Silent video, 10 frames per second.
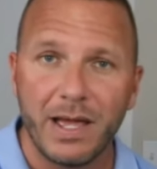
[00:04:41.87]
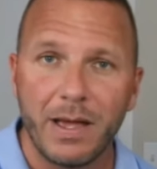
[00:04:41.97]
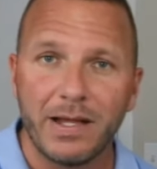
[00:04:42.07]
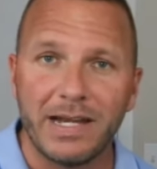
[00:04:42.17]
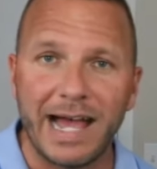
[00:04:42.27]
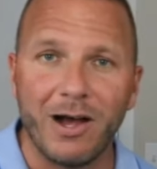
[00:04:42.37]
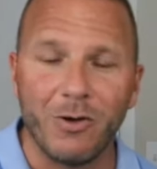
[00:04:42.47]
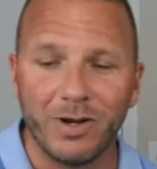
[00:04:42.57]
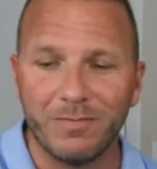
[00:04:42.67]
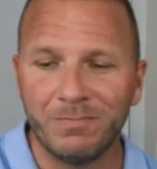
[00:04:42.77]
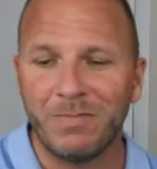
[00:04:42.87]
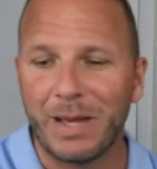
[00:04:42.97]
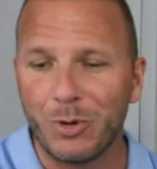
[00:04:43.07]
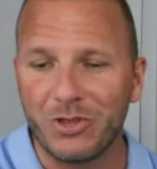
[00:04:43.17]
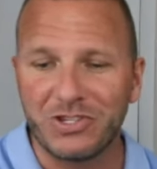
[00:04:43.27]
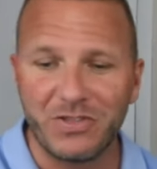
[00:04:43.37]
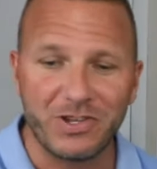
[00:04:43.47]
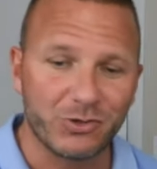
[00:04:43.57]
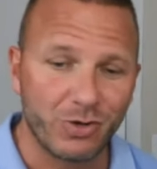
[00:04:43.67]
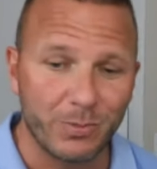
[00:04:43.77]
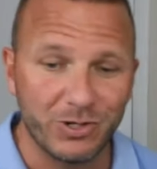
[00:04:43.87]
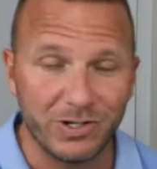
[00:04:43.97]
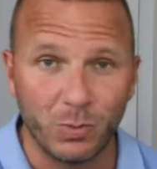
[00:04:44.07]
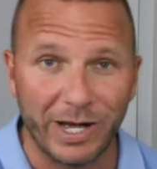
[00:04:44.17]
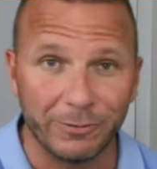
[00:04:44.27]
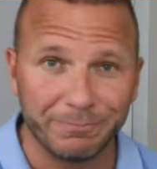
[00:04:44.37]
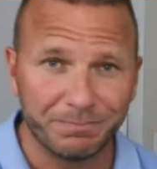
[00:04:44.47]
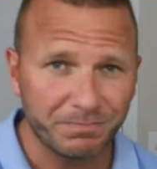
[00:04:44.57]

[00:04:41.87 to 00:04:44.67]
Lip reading: Now, I put this in the description as well.